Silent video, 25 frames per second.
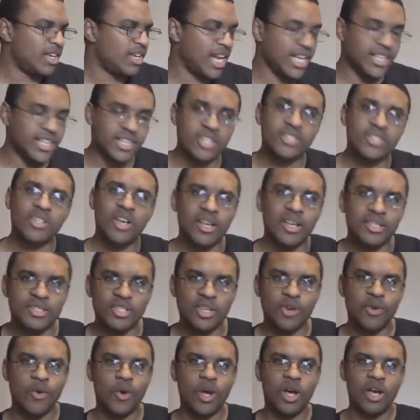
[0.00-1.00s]
And there's
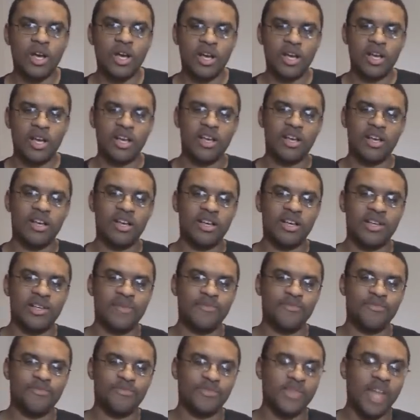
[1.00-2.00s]
also,
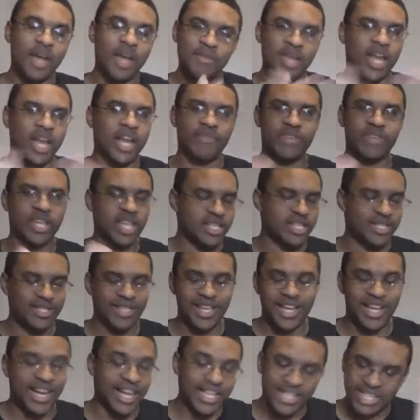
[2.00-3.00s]
I'm not even going to
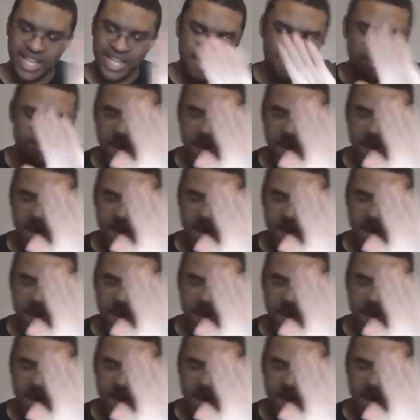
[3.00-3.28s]
say it.